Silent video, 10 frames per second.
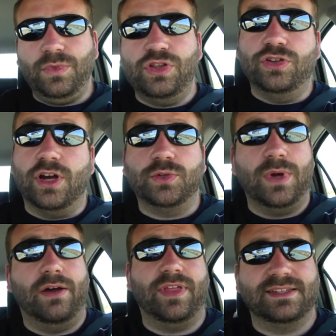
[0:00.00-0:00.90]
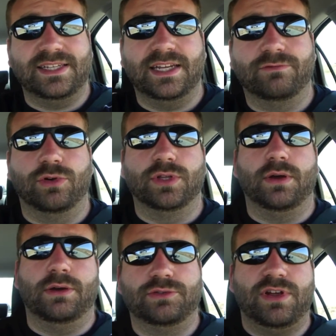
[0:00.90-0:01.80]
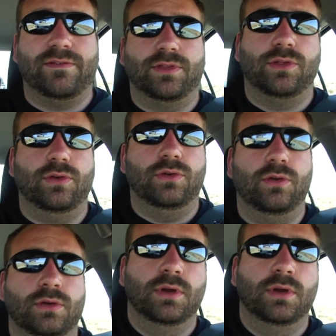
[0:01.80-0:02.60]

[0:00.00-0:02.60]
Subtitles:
Utah 12, that scenic road that I was driving through,